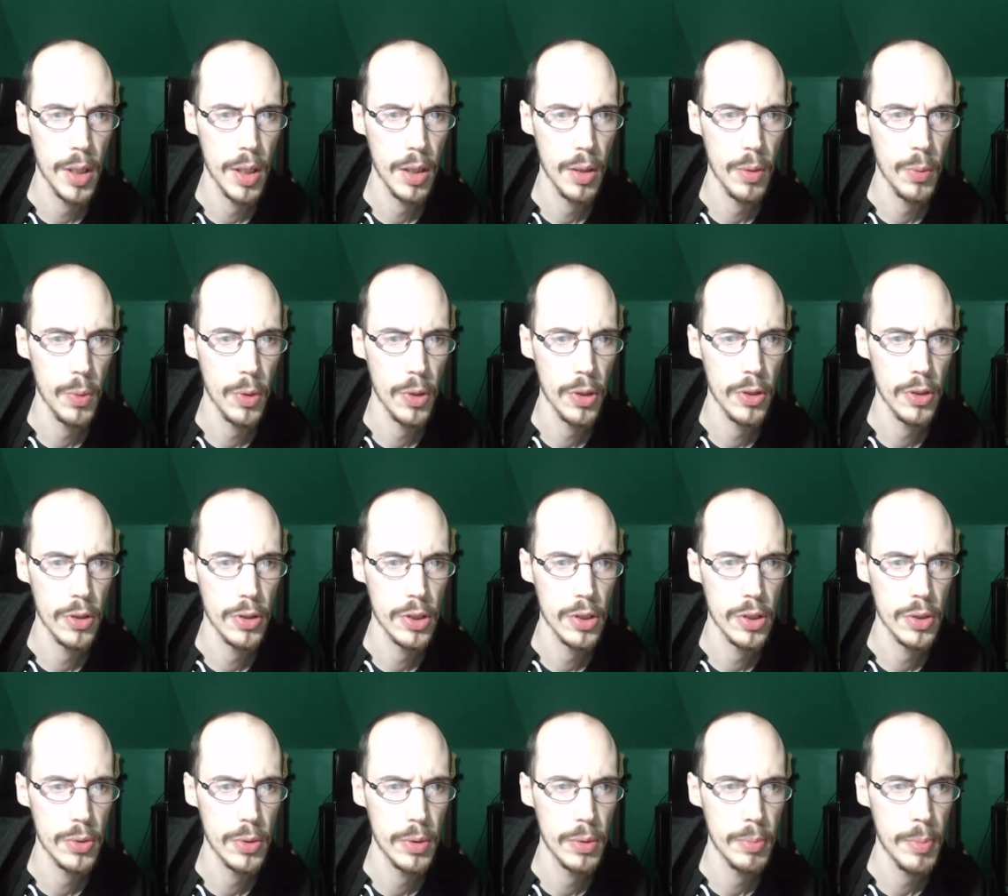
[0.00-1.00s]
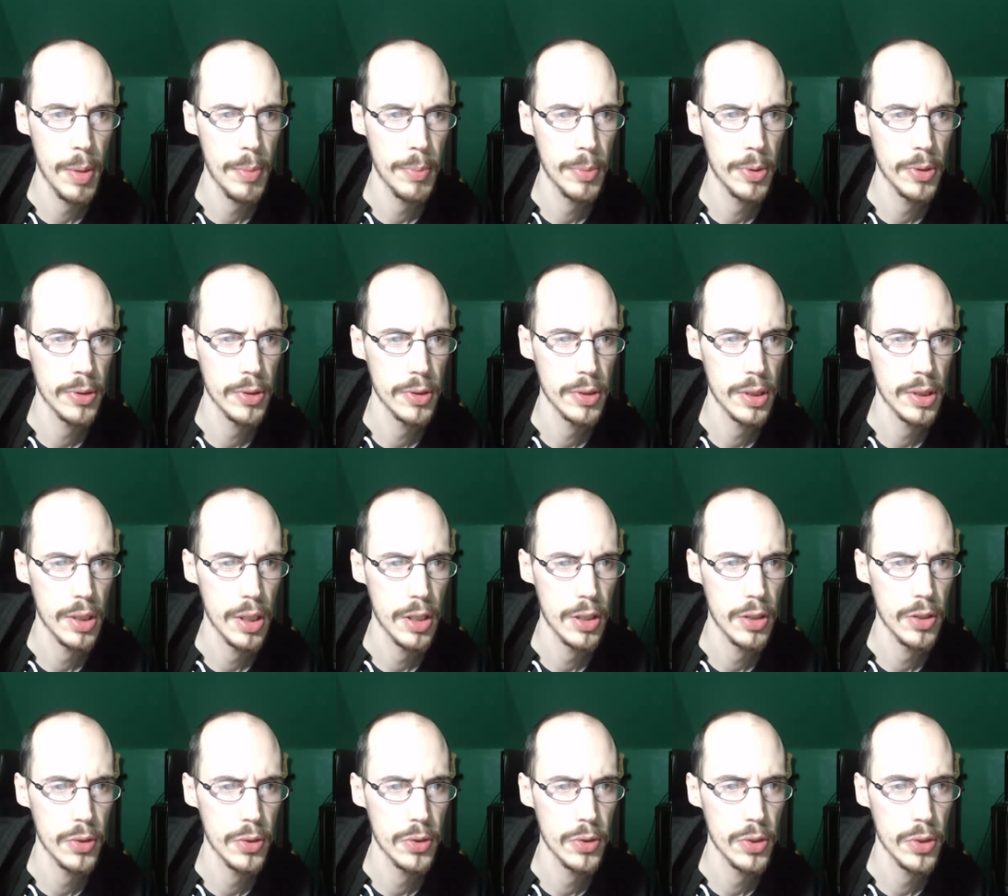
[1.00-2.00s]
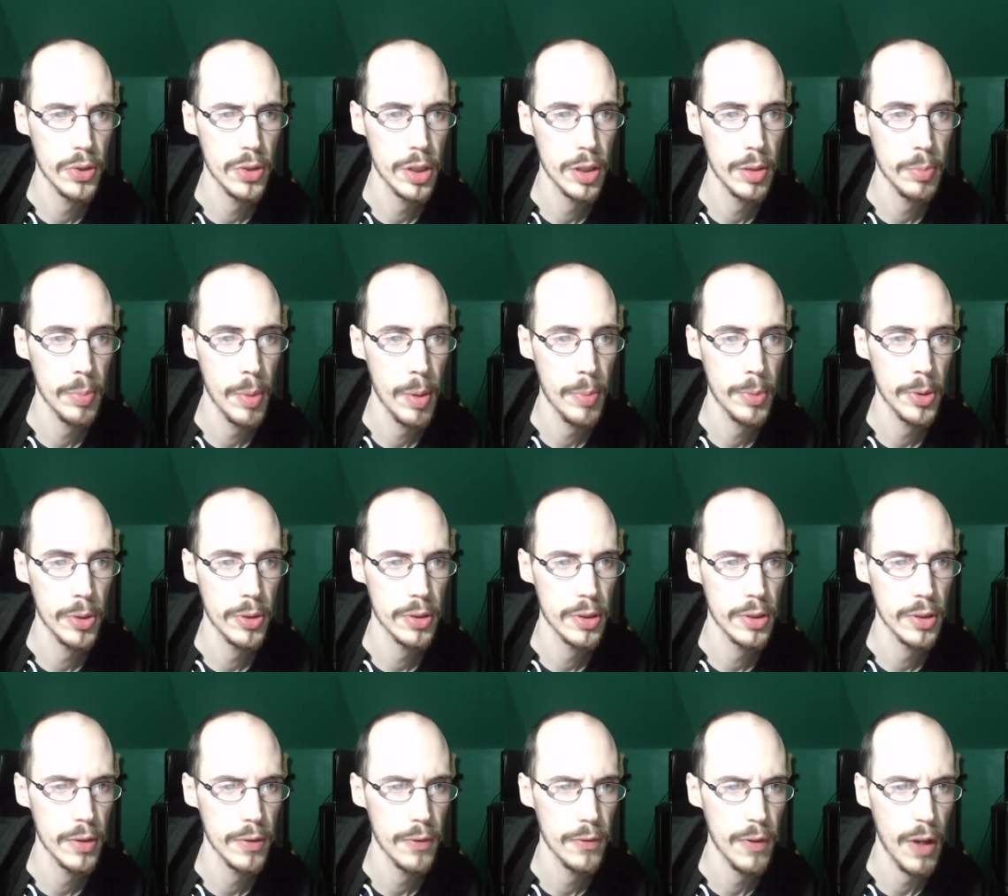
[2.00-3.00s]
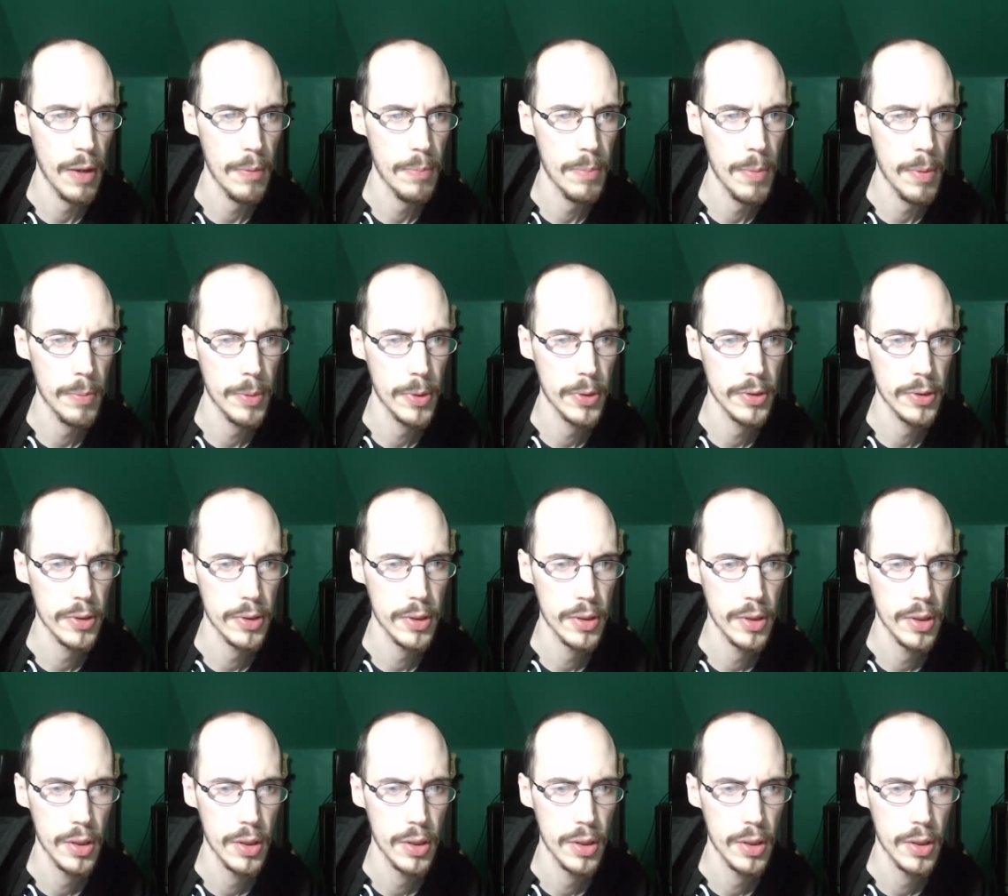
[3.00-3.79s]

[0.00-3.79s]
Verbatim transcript: Workers, 3 members. Hunter associated members, 5 members.